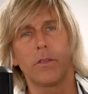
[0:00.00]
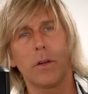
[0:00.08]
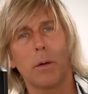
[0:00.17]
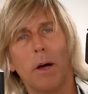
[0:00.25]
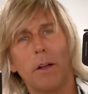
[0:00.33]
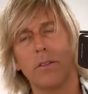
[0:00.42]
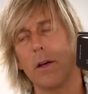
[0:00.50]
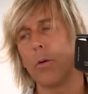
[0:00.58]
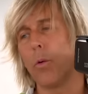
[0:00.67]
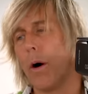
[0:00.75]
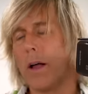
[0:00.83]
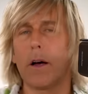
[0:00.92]
So you might say,
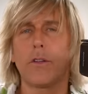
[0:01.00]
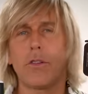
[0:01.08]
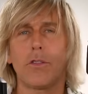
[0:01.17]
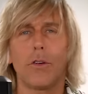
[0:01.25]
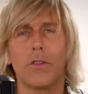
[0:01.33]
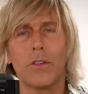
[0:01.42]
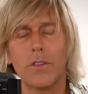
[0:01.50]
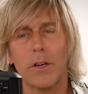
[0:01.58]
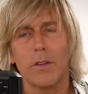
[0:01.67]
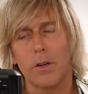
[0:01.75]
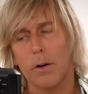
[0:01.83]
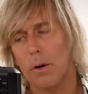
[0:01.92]
well, why not just use the
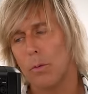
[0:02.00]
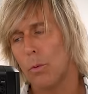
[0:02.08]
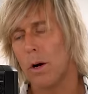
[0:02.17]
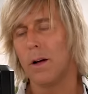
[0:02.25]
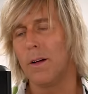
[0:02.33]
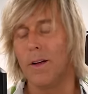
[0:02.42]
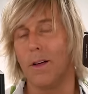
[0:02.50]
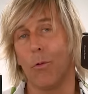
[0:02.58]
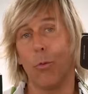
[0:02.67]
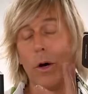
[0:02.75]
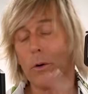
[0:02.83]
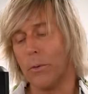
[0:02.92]
six hundred? Well,
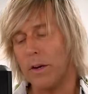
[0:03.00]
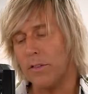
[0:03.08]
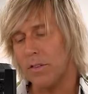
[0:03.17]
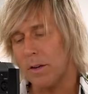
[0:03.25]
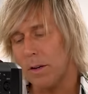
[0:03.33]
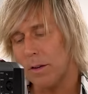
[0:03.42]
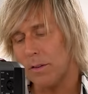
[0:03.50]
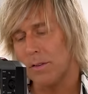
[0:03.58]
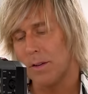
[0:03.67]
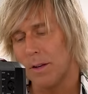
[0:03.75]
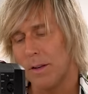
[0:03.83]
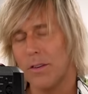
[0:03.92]
one reason
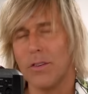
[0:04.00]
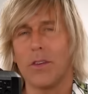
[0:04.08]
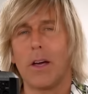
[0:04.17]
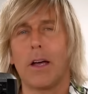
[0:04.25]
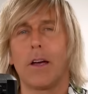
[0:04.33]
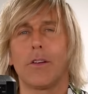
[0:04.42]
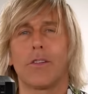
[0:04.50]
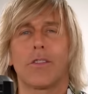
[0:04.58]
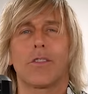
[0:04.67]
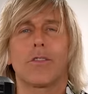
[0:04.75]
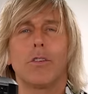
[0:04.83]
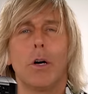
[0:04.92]
is this thing is
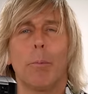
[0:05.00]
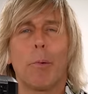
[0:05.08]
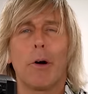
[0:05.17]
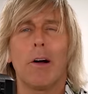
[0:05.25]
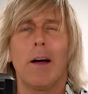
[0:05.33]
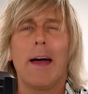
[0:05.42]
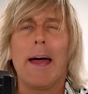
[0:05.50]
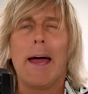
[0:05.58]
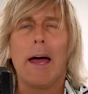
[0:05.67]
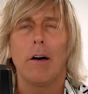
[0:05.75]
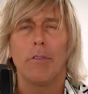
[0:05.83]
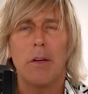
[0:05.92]
super
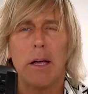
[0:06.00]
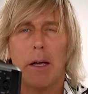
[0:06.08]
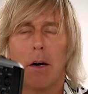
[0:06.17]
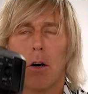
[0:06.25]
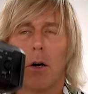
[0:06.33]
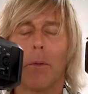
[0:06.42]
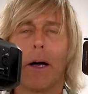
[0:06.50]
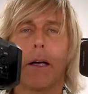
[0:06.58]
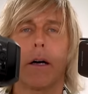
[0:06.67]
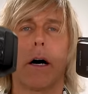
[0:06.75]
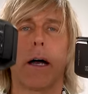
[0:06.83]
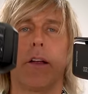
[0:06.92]
heavy. Oh my
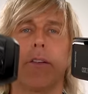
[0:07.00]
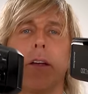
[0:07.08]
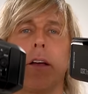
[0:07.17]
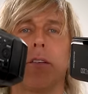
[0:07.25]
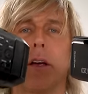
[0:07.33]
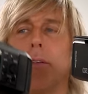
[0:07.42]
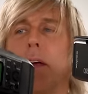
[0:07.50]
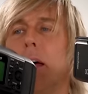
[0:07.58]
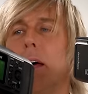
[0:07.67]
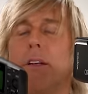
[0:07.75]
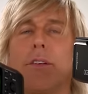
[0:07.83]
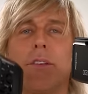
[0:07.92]
God, this thing is heavy.
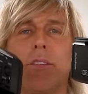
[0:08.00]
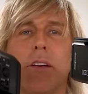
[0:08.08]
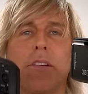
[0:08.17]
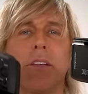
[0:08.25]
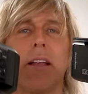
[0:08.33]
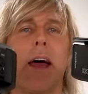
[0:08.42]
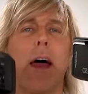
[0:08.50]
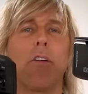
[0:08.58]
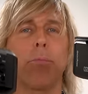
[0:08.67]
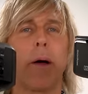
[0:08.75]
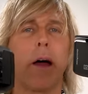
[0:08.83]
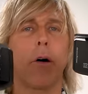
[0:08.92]
This is six and a
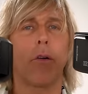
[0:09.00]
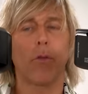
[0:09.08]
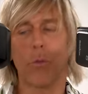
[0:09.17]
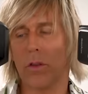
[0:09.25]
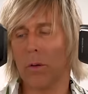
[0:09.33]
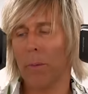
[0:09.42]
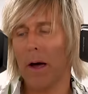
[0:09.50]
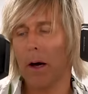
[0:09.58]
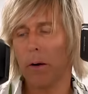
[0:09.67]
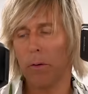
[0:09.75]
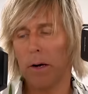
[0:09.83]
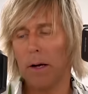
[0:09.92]
half pounds with a
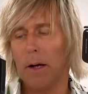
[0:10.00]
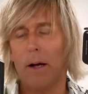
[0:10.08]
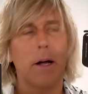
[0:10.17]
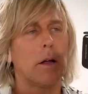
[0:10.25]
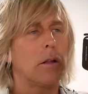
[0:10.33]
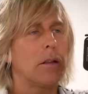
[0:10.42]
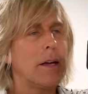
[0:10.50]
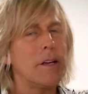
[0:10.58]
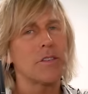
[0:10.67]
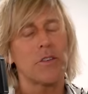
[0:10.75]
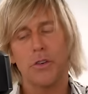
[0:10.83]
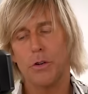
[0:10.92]
battery.
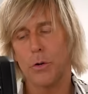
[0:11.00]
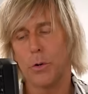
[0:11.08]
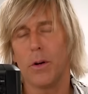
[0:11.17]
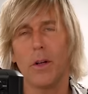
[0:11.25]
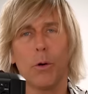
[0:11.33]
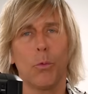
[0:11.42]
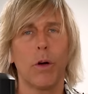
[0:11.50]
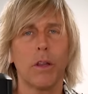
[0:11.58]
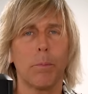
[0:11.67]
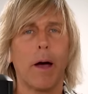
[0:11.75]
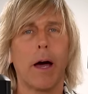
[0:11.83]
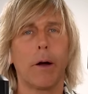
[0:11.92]
These two
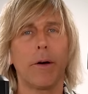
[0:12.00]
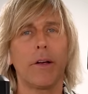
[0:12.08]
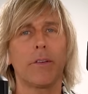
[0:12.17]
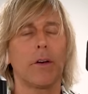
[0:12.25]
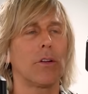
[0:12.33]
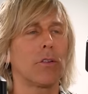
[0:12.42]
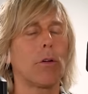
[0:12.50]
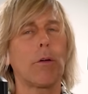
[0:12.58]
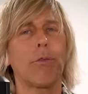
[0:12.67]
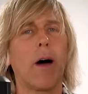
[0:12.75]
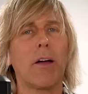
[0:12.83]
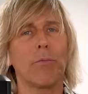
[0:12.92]
with batteries is only
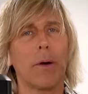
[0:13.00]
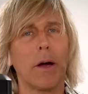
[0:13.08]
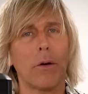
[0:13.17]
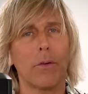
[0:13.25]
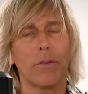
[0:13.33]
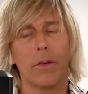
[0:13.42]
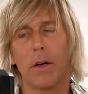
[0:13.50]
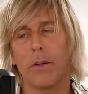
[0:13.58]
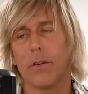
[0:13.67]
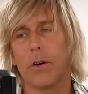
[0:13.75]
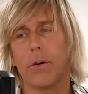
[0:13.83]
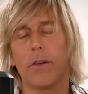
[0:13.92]
five pounds.
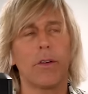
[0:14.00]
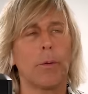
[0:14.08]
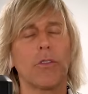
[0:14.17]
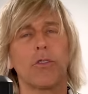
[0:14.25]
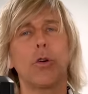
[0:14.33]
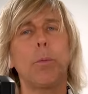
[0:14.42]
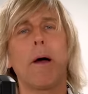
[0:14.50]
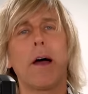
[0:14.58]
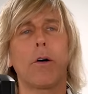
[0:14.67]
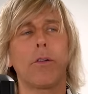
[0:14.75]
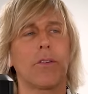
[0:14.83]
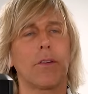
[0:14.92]
So it's almost two
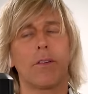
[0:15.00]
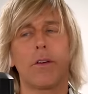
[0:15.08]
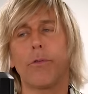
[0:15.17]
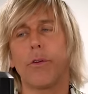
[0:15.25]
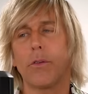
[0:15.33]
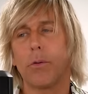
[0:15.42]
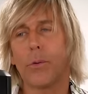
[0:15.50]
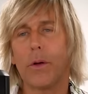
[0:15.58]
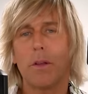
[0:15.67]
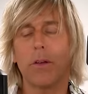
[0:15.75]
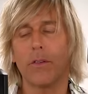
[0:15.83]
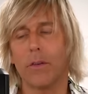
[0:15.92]
pounds difference
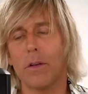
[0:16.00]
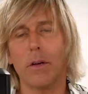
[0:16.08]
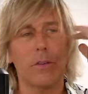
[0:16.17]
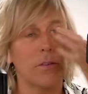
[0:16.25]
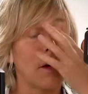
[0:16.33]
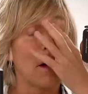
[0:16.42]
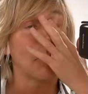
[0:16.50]
between this and this.